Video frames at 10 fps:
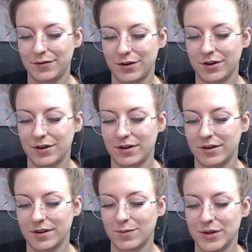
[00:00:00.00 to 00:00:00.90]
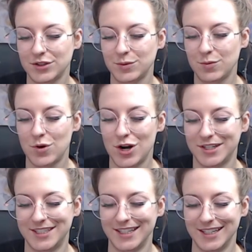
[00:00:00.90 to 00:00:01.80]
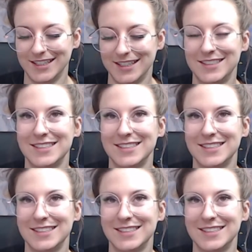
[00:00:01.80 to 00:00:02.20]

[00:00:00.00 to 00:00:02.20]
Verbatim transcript: for as much as we wanted,